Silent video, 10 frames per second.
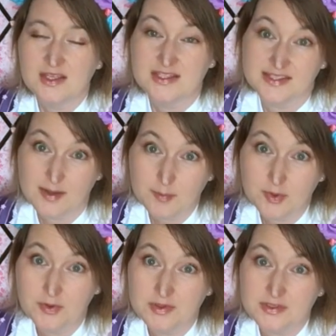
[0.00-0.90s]

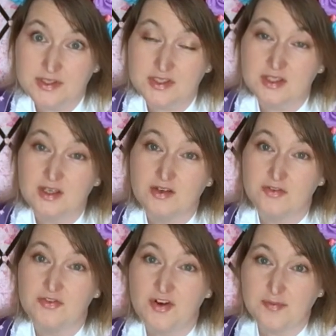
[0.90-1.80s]
samples
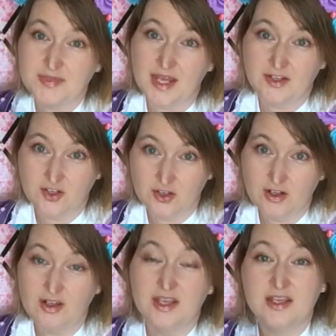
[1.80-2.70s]
from that
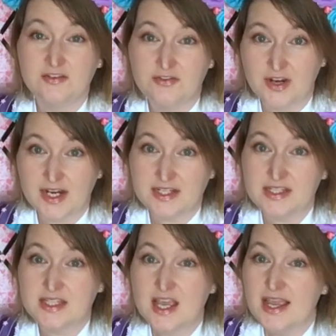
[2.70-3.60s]
girl in
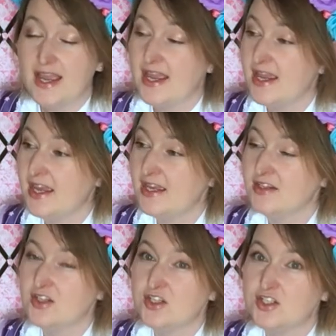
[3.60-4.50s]
France
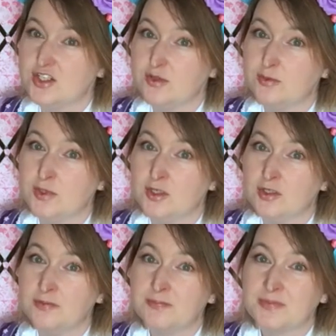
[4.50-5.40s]
and she
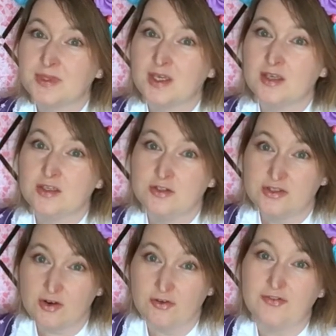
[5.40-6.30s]
will use
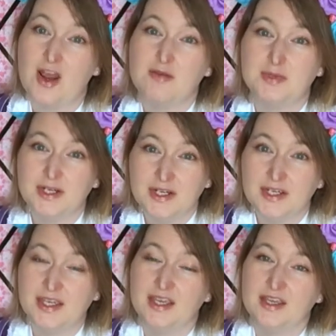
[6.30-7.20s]
our
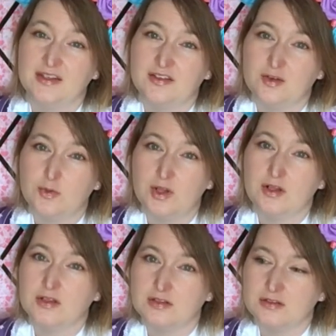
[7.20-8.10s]
fabric and they
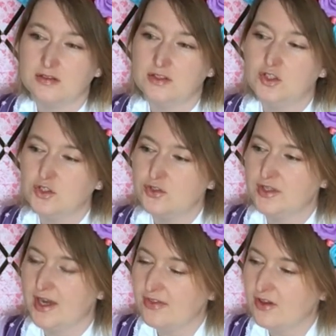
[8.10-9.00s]
will go
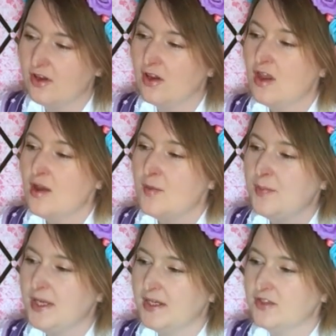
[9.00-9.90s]
together
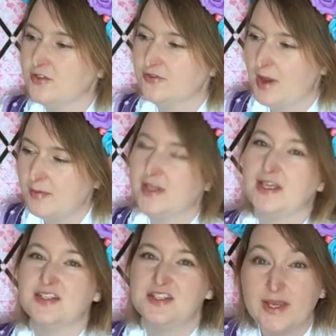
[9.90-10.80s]
pick the fabric
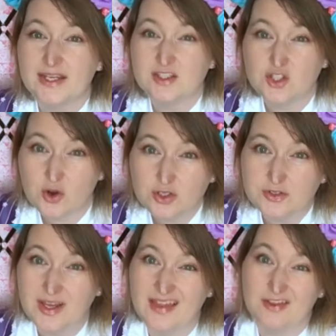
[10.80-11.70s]
and we can talk
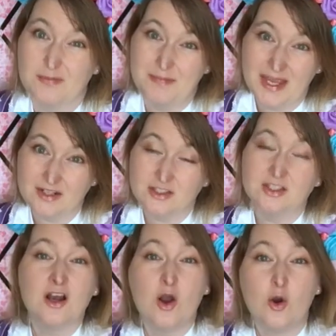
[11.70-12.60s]
together
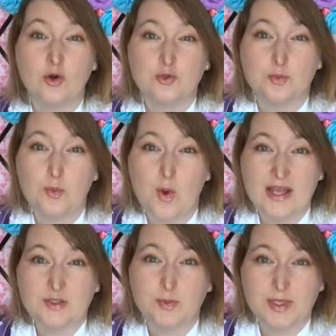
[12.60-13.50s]
better on
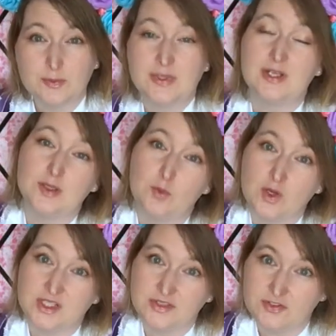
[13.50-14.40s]
what we really
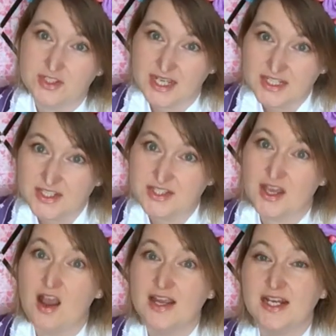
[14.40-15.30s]
wanted for that
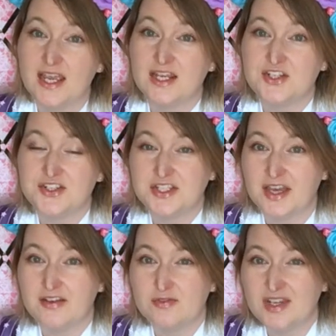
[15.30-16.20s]
design and she
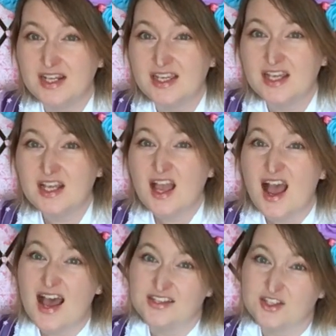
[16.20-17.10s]
can really
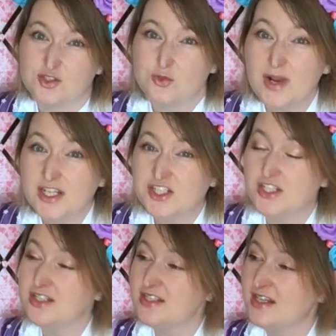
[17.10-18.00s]
ask us
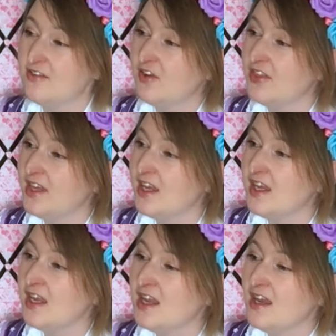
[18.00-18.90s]
questions and everything